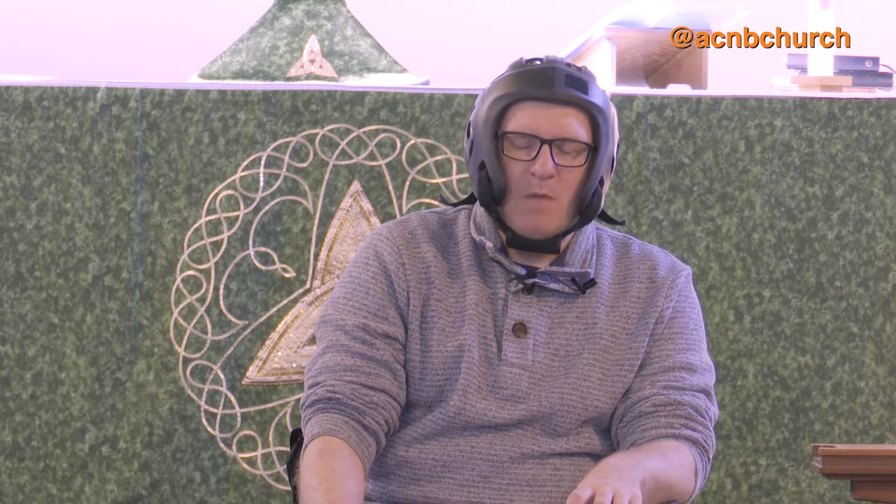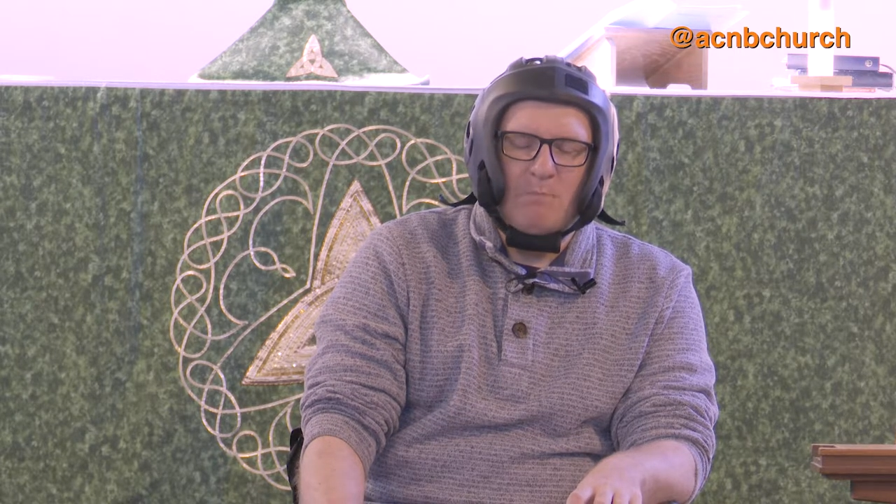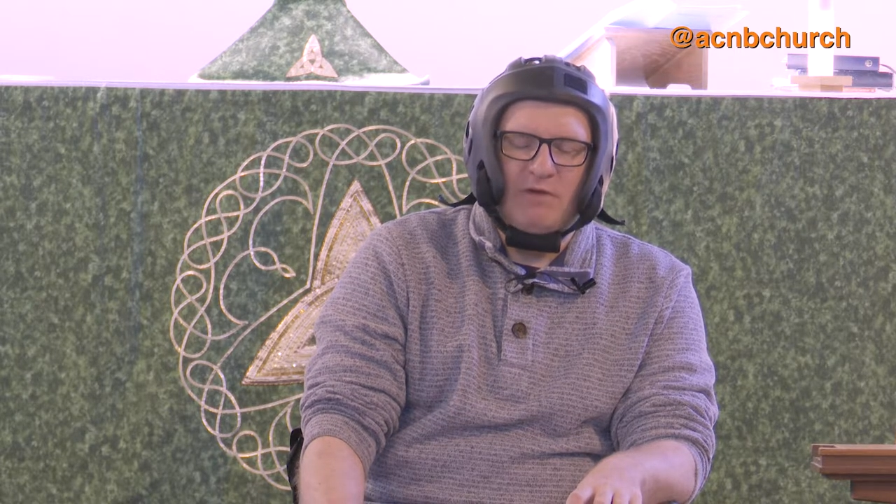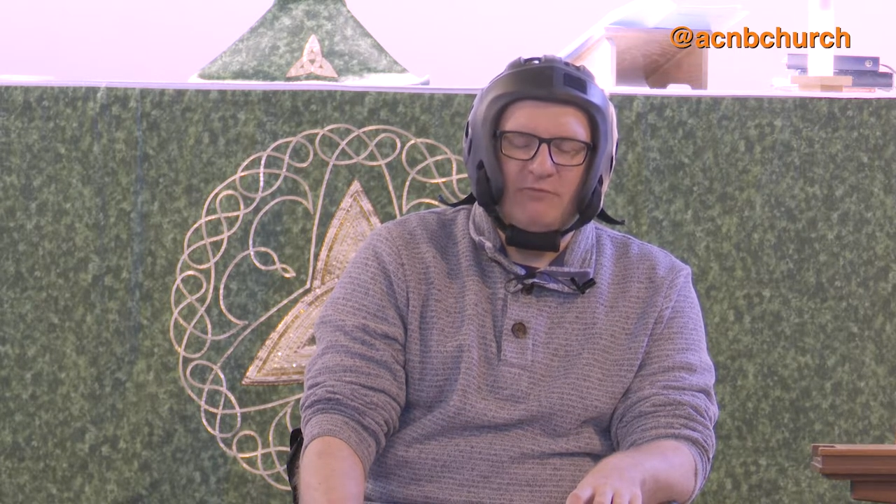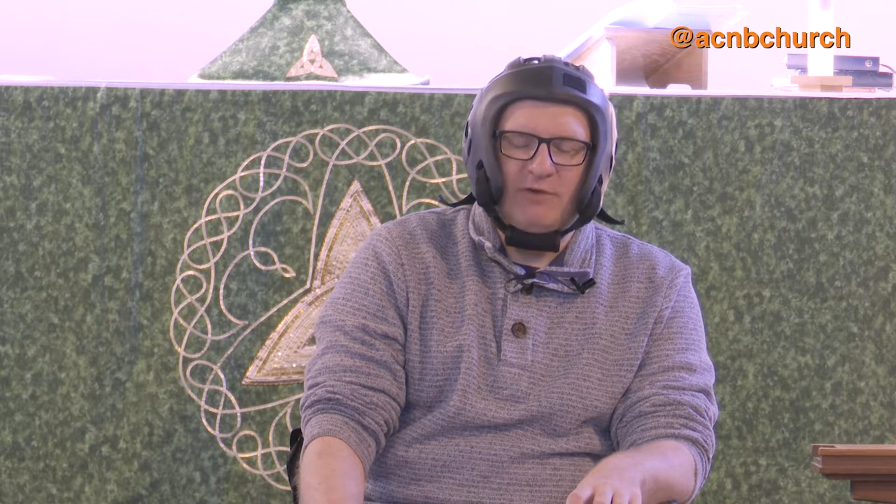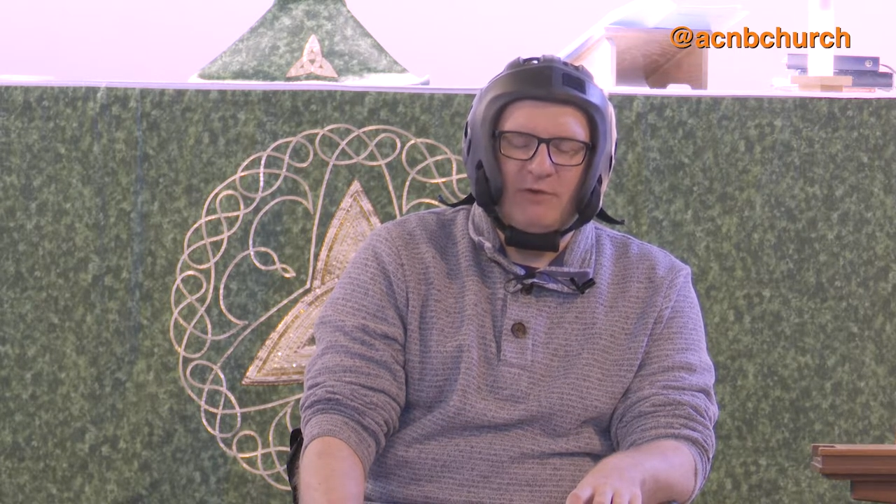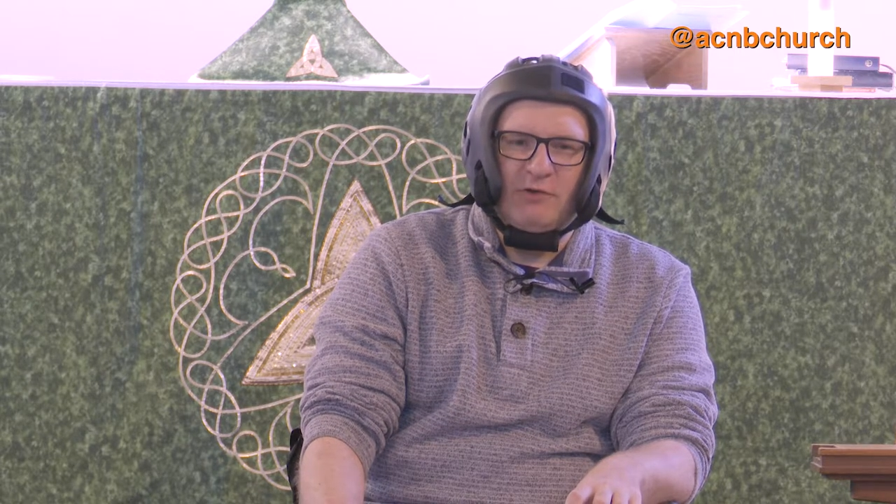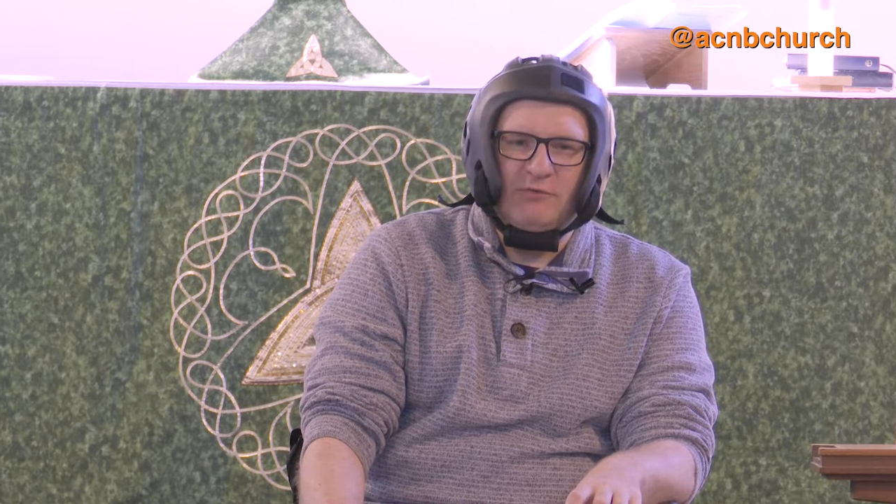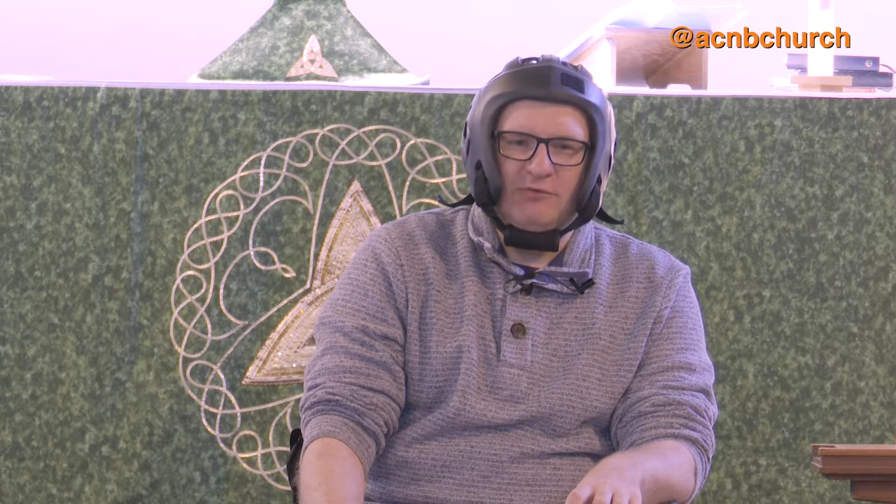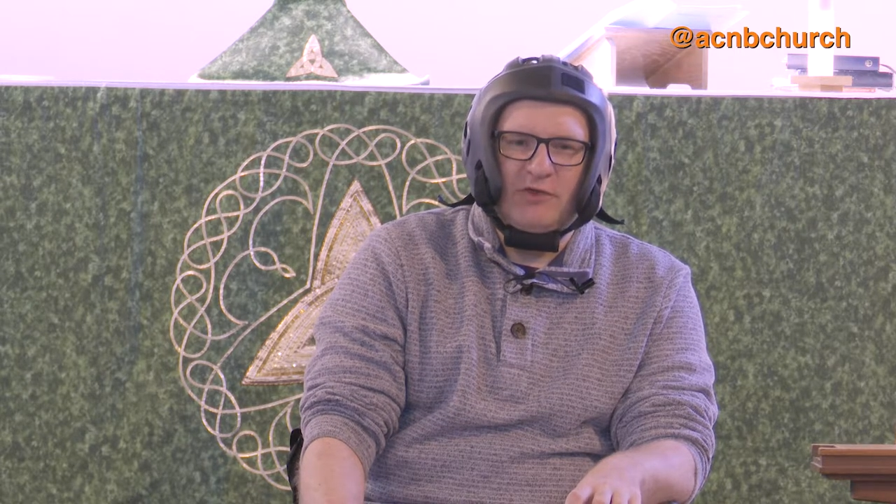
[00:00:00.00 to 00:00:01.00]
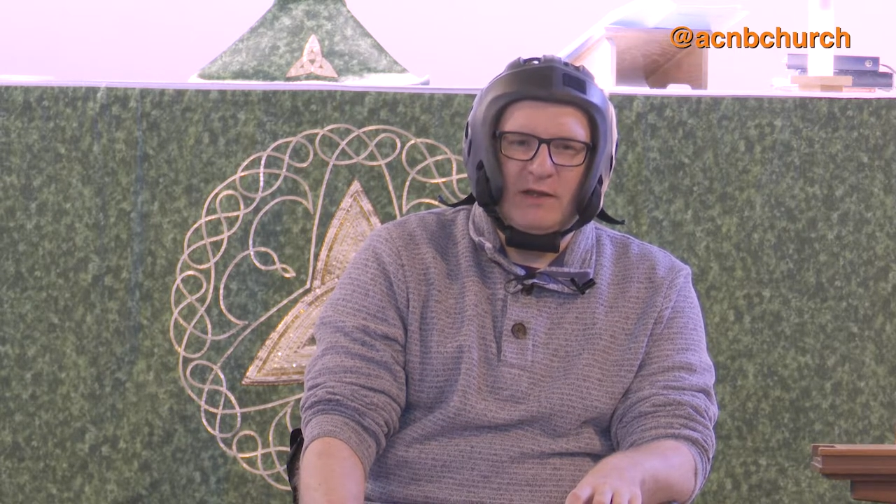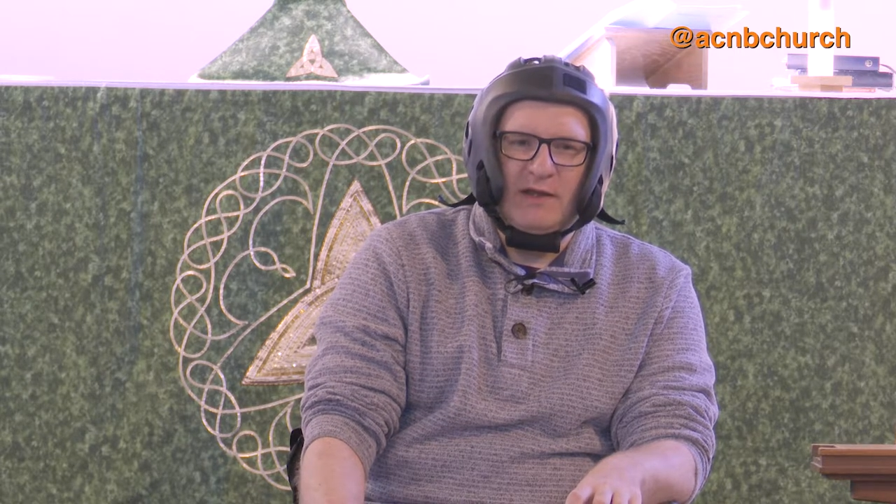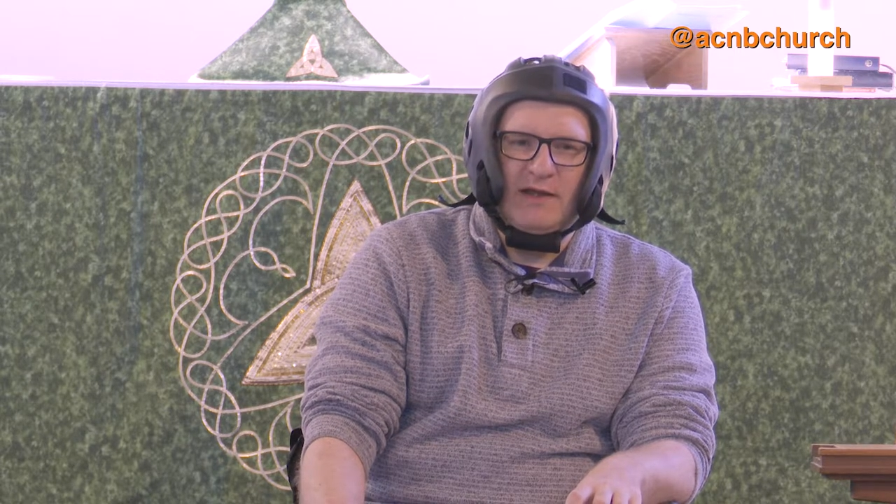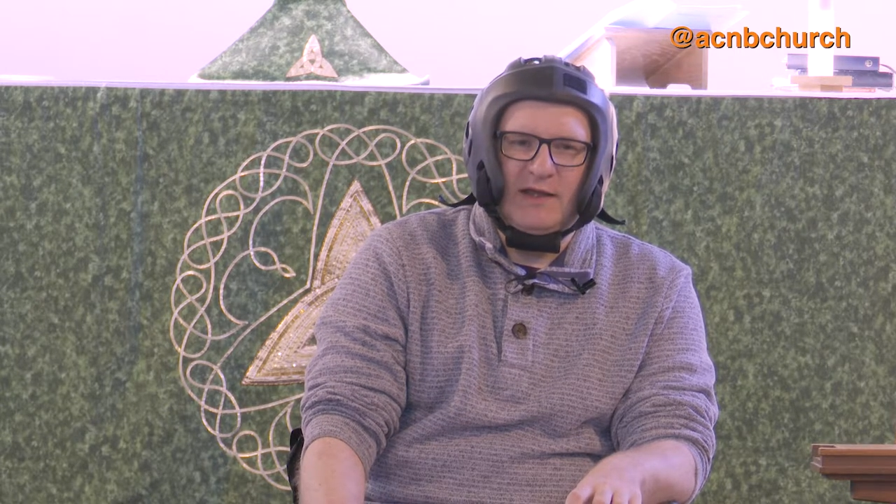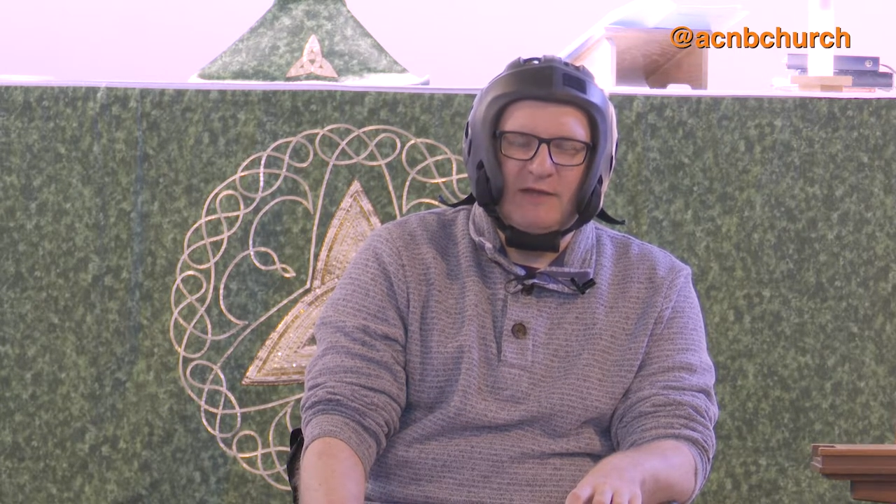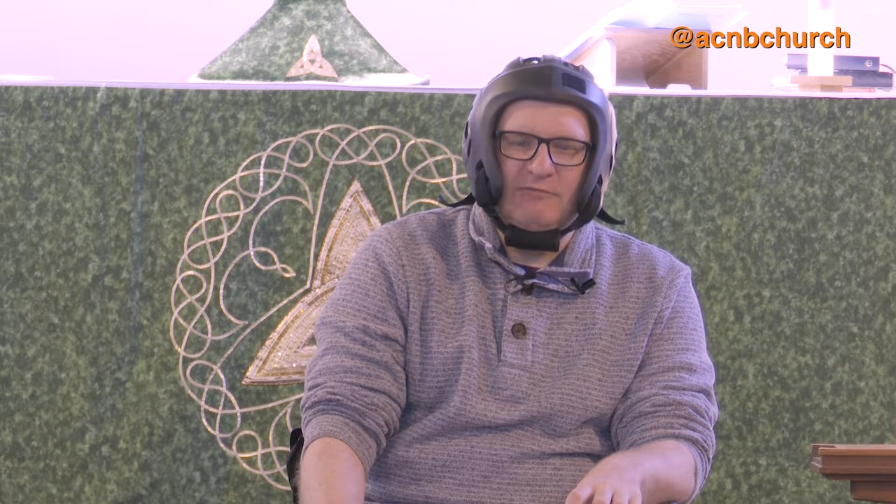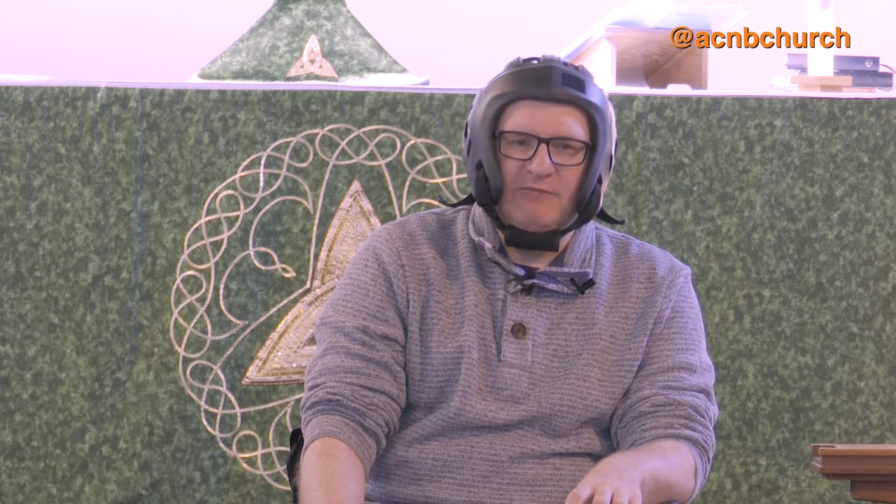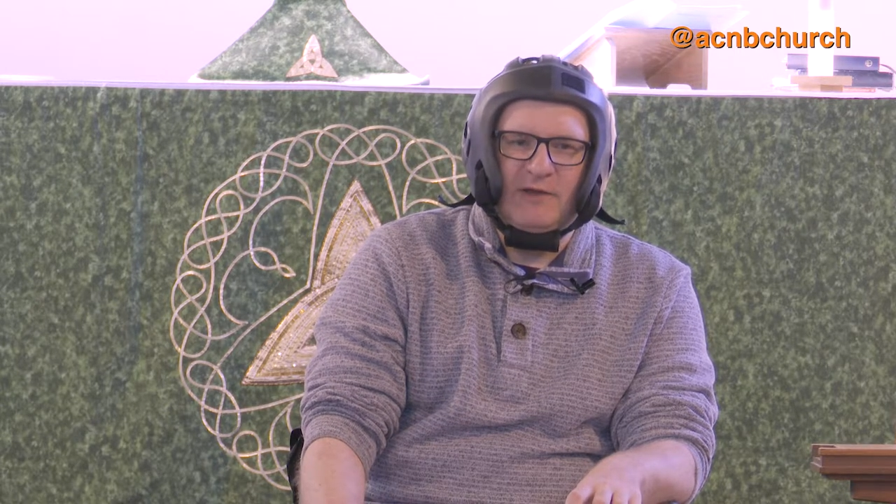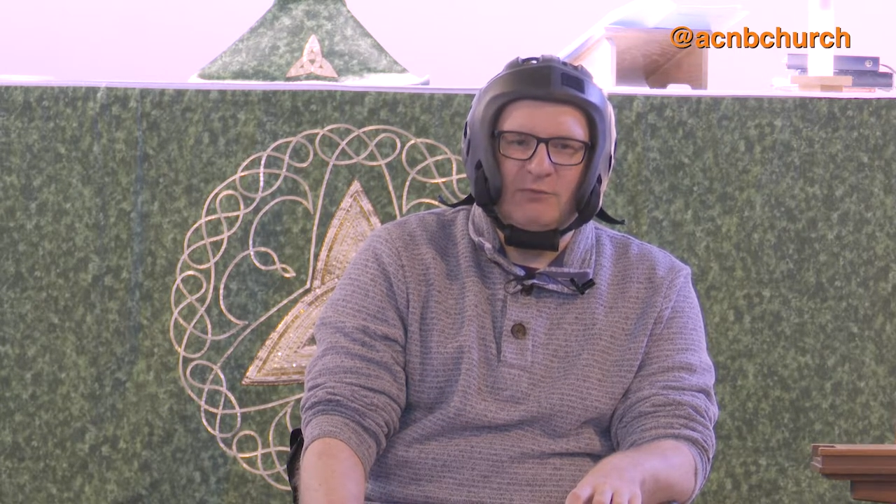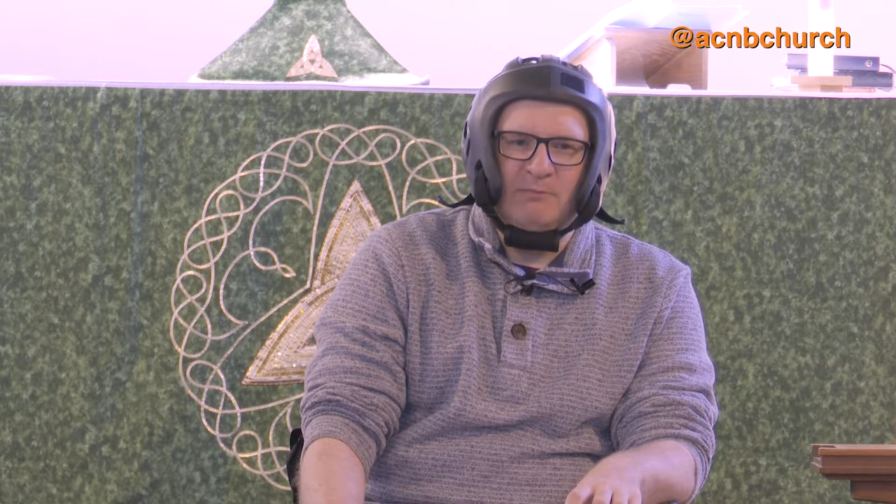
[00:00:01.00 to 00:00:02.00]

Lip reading: But very often it feels